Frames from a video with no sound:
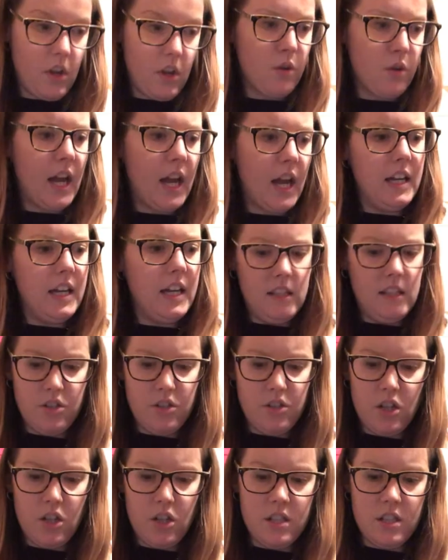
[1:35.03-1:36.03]
Okay,
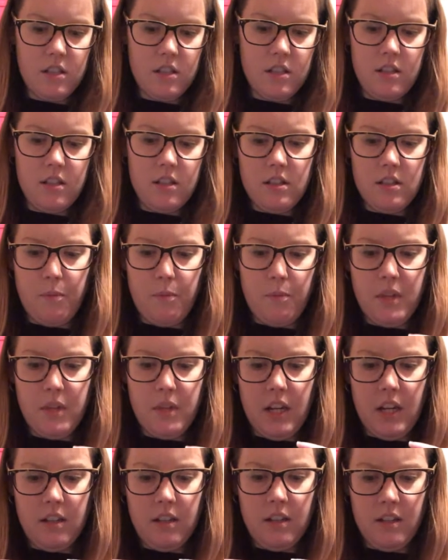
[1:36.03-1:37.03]
it's just
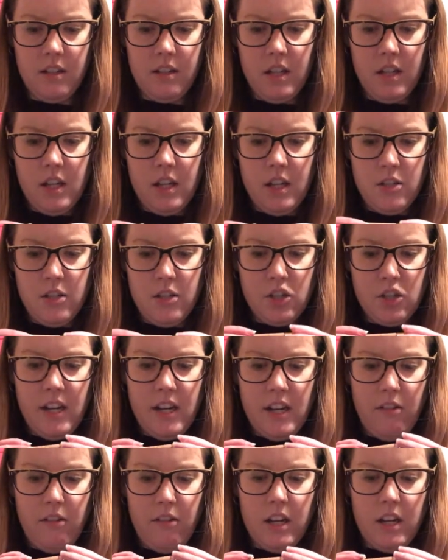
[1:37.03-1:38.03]
something
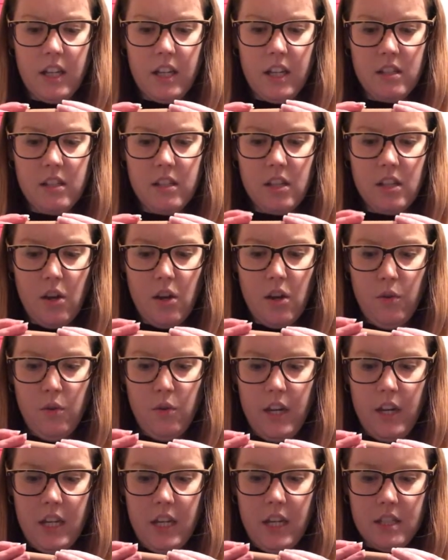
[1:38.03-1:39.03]
generic. So
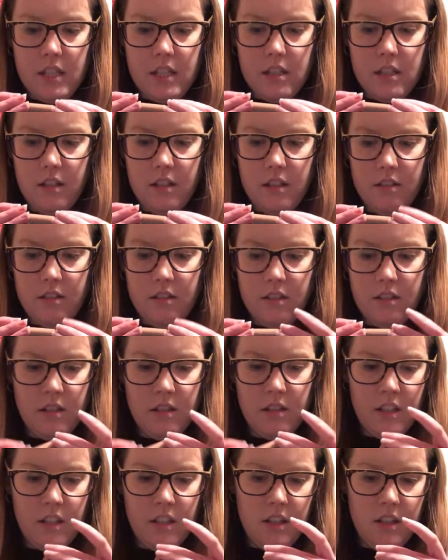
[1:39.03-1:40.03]
it's,
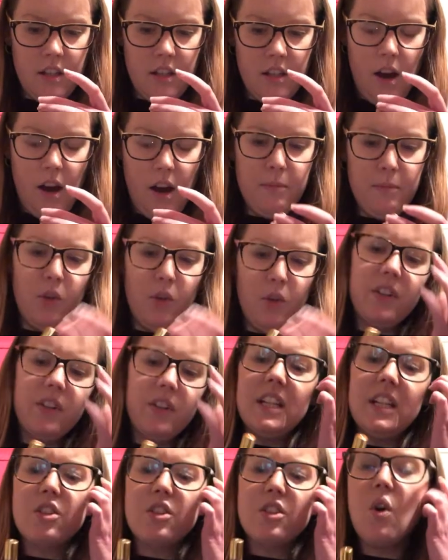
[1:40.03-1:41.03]
I'm not
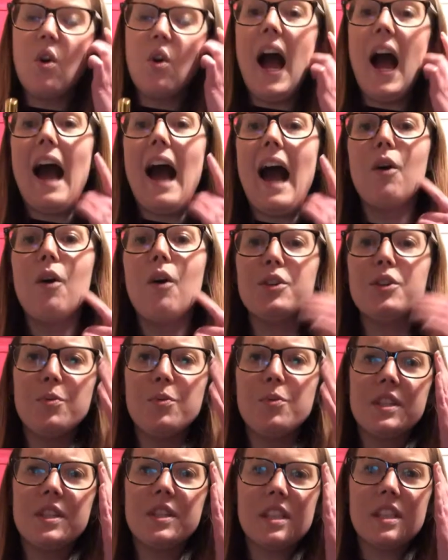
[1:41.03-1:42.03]
really sure how
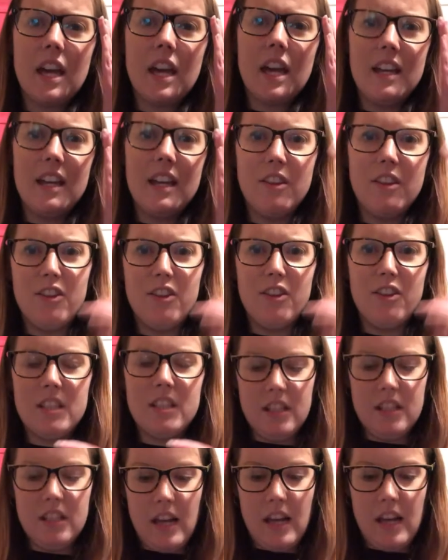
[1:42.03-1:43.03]
you would say that
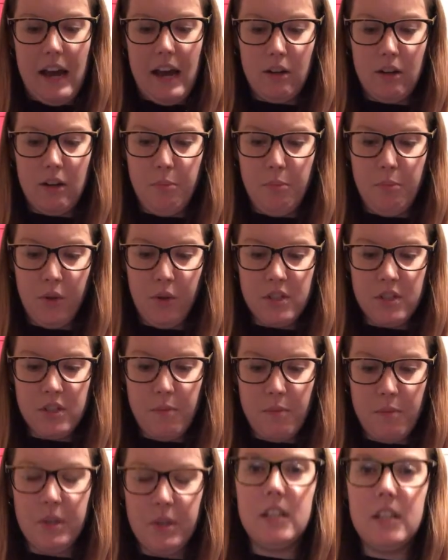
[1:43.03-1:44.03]
this is Harry
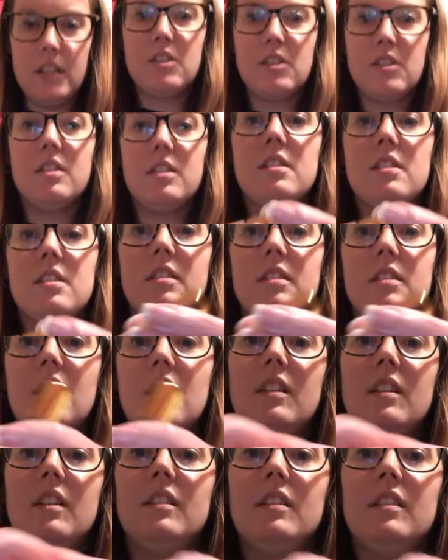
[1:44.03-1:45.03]
Potter, but it's just,
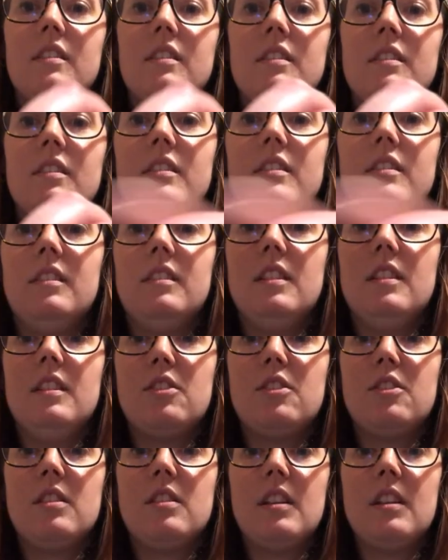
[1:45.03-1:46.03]

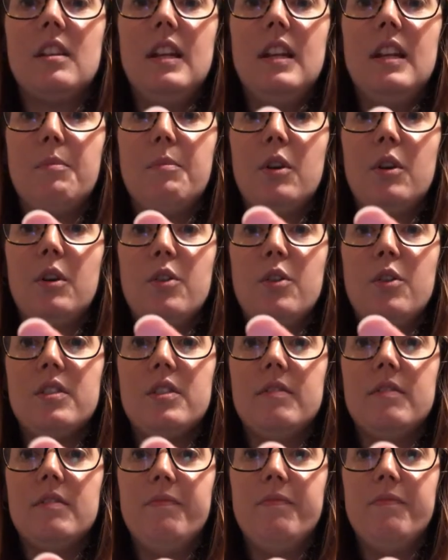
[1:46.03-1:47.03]
it's just a lip
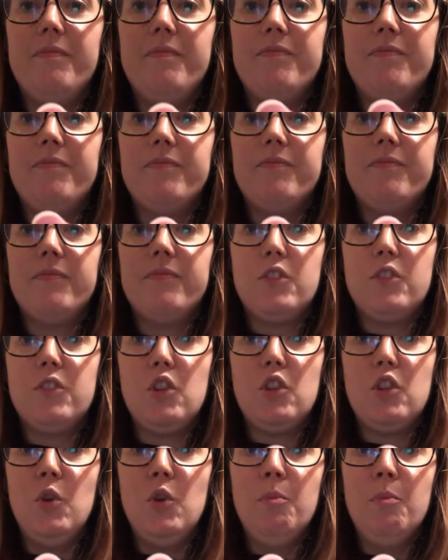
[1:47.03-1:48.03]
gloss
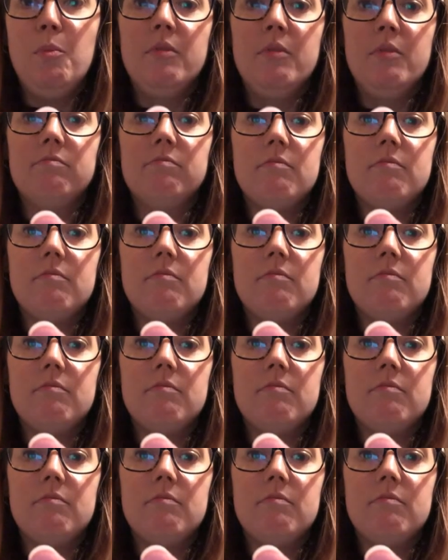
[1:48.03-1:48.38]
tube.